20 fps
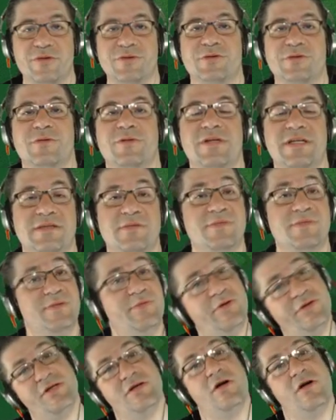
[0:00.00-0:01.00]
those cool things I'm
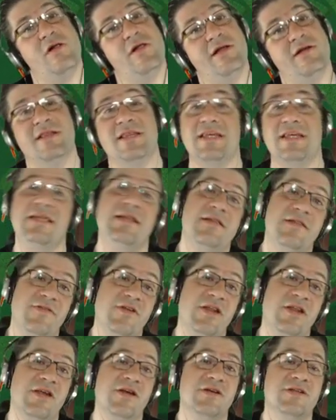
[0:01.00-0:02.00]
supposed to call out at the end of the
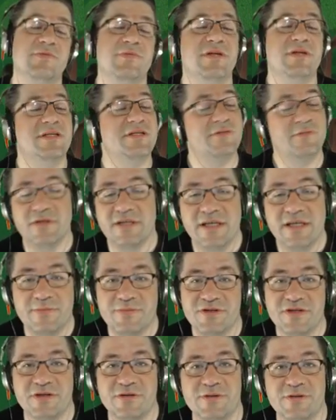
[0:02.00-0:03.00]
videos, but it's really up
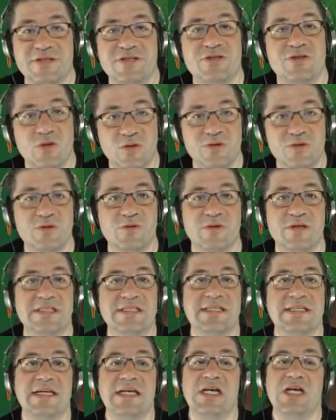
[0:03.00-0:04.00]
to you. It's your
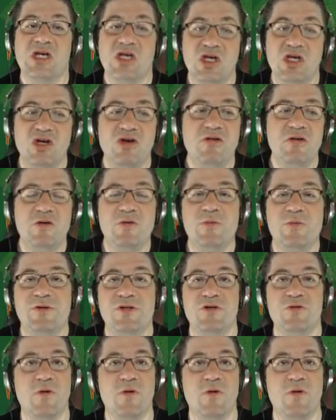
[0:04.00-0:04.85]
choice. You do what you